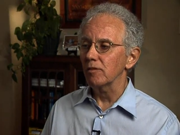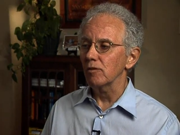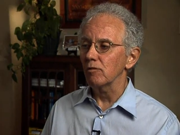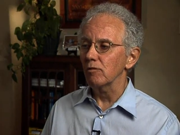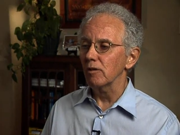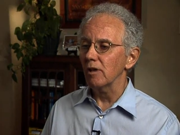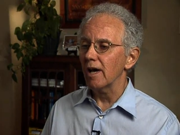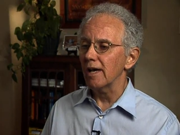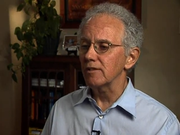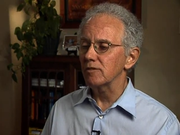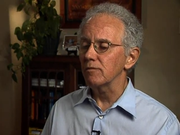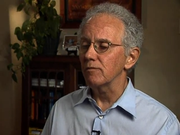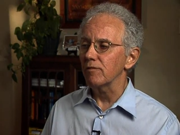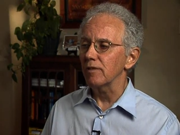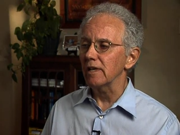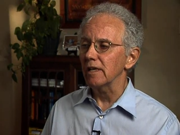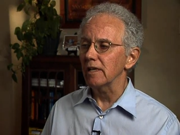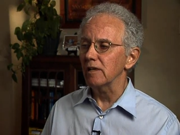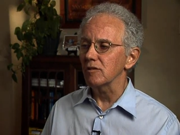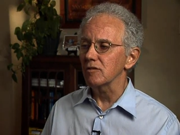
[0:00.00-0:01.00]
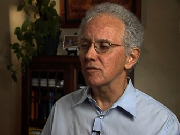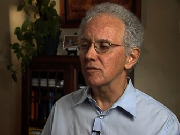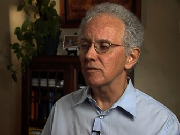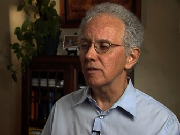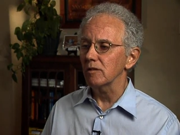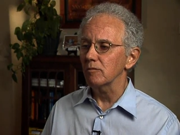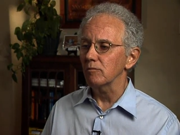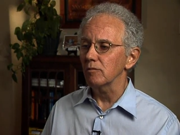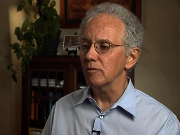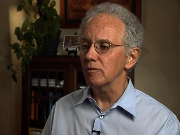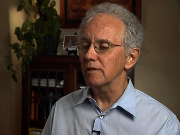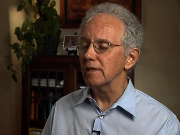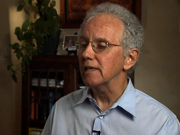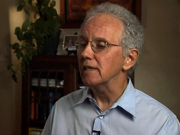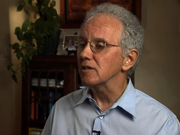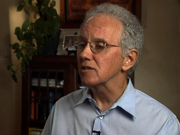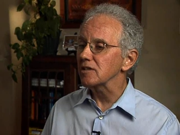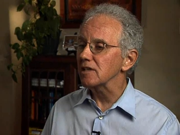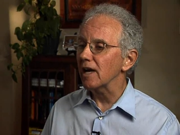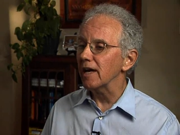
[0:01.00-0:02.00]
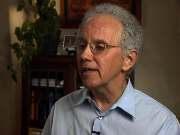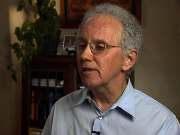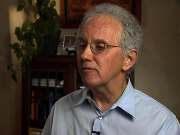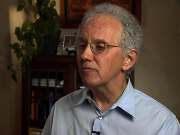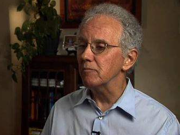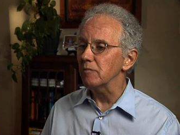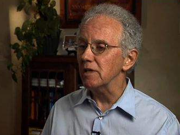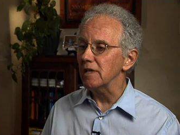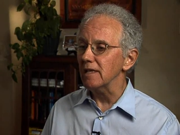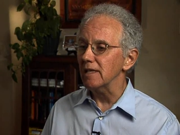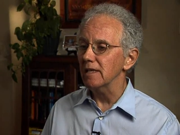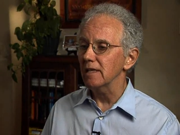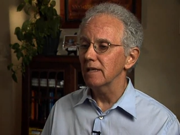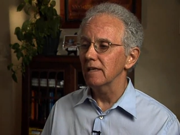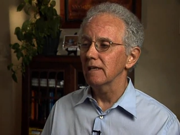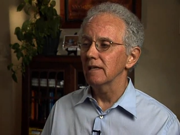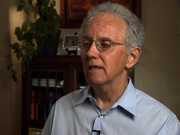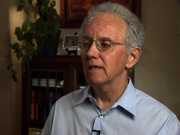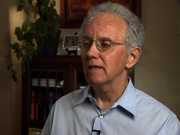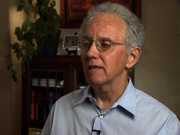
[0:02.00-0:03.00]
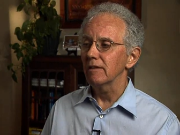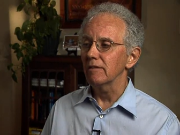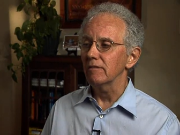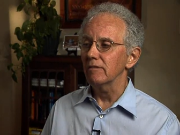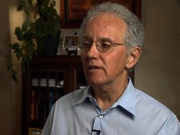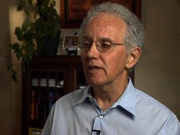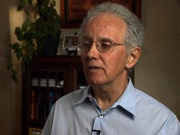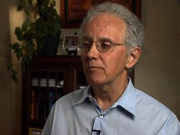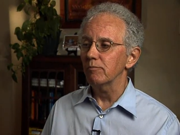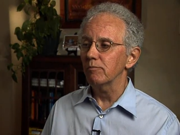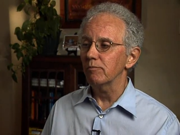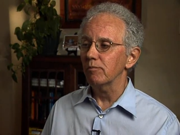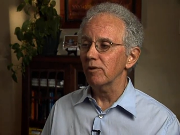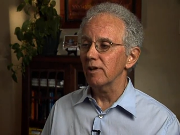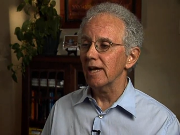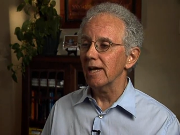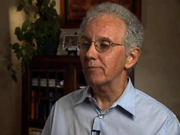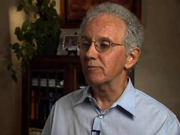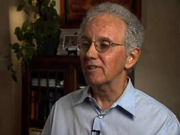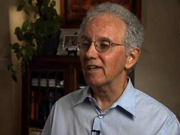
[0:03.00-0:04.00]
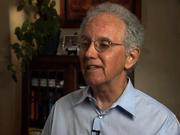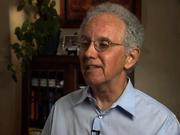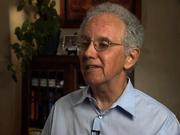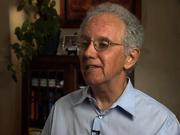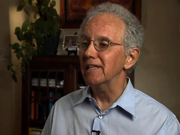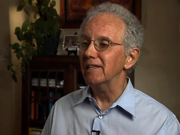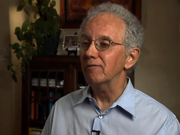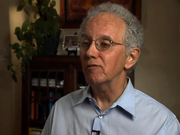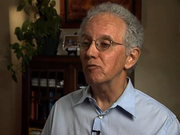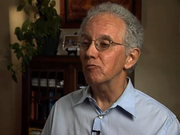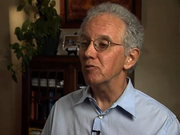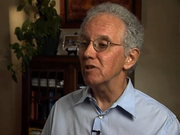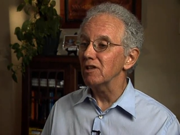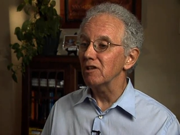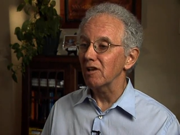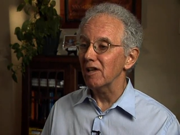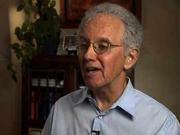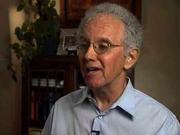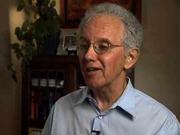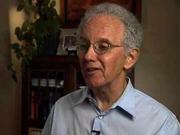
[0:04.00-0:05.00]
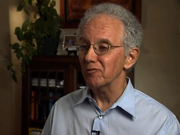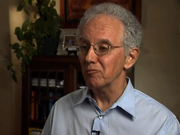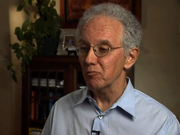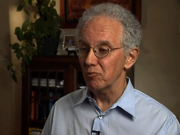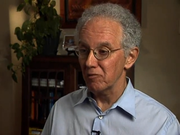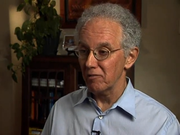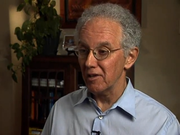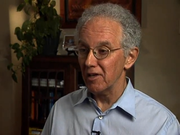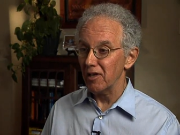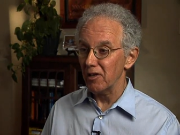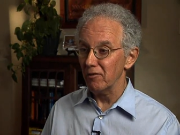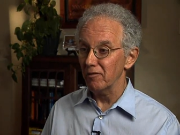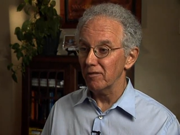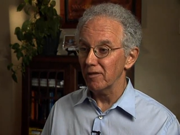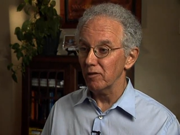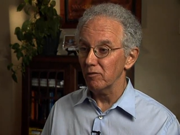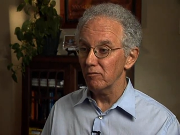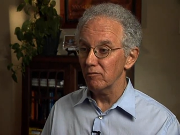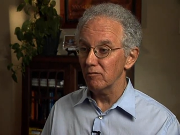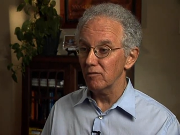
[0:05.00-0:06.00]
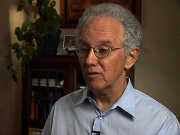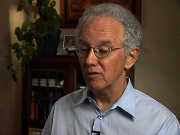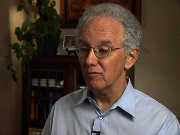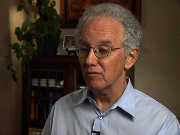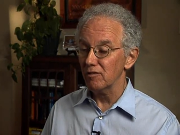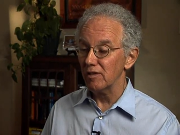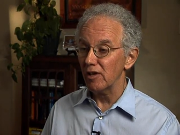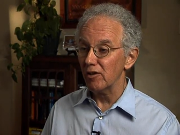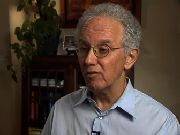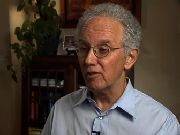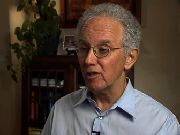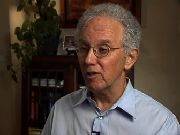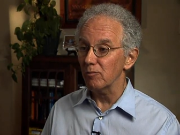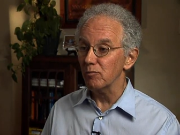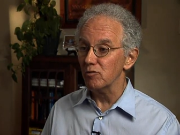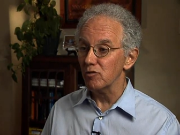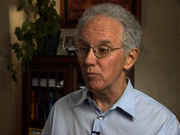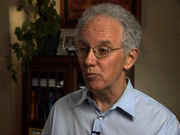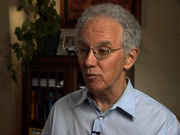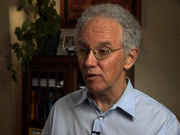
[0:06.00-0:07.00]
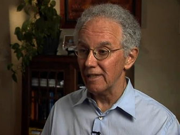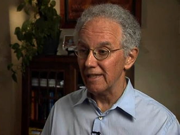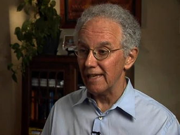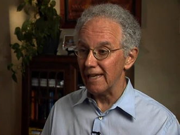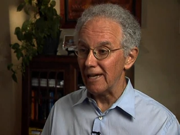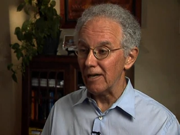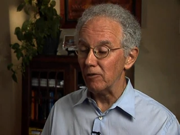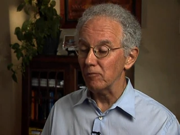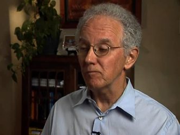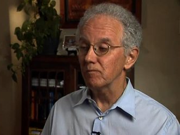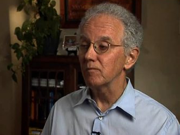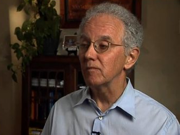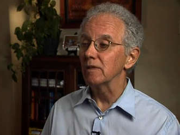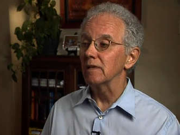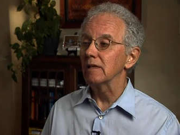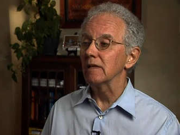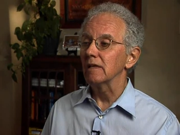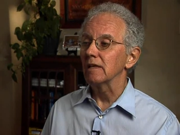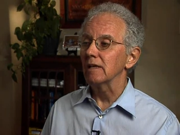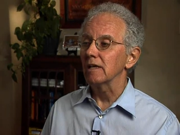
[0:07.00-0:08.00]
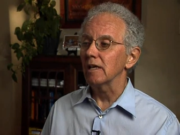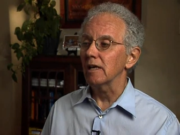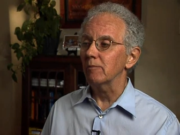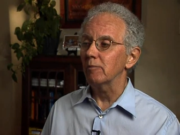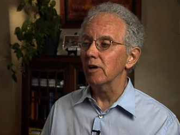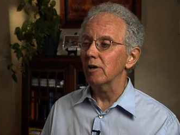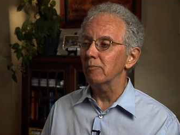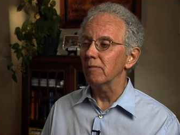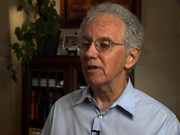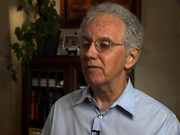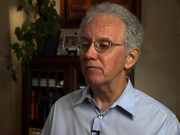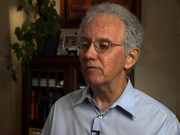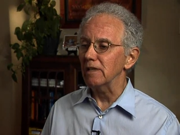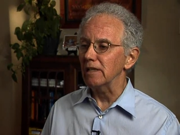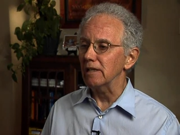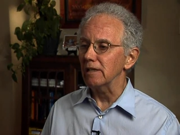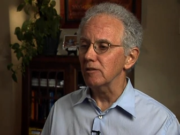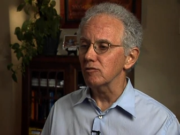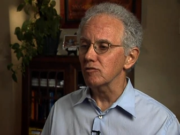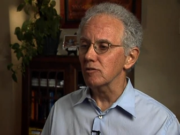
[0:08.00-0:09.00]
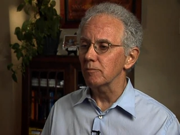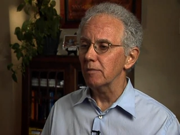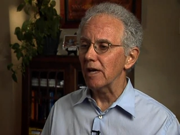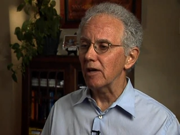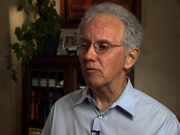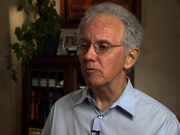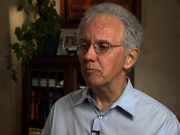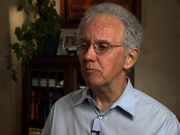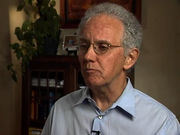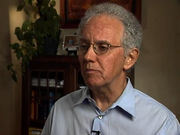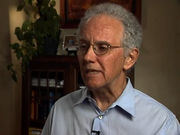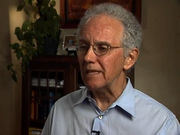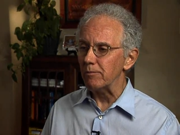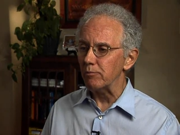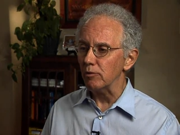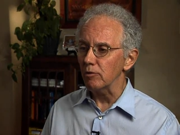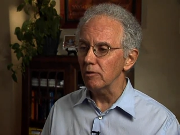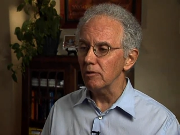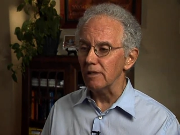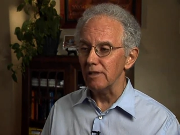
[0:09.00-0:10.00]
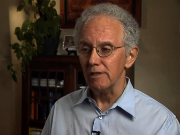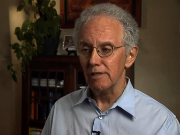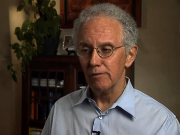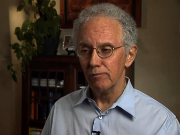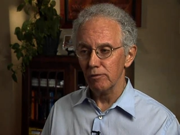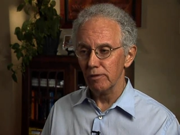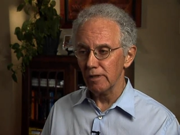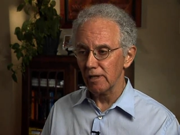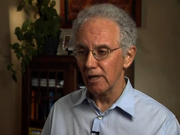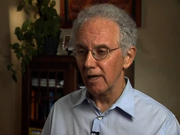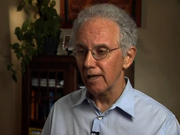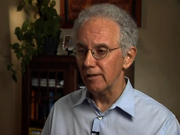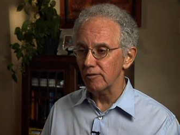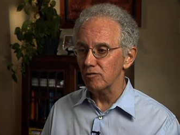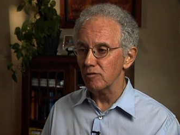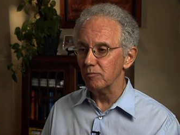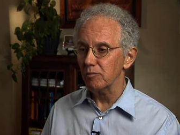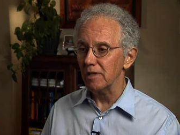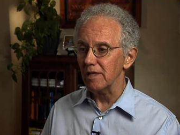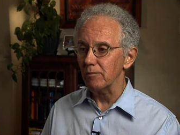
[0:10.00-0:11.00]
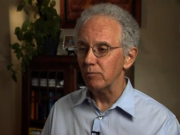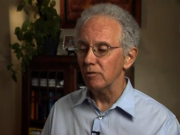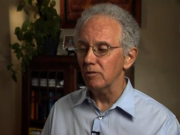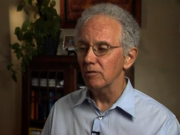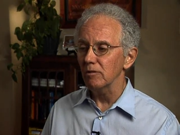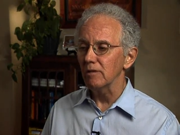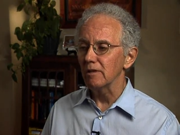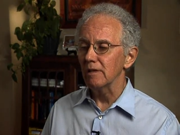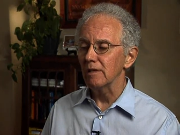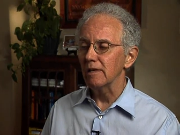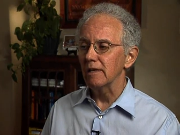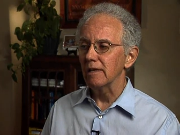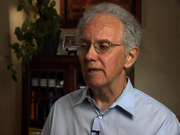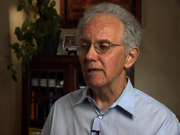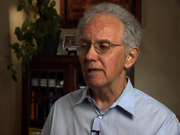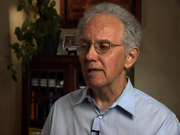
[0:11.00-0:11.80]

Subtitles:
That there are lots of things that were inside of me that perhaps I didn't even realize were there, that the center helped to bring out, about my feelings about people and different kinds of people.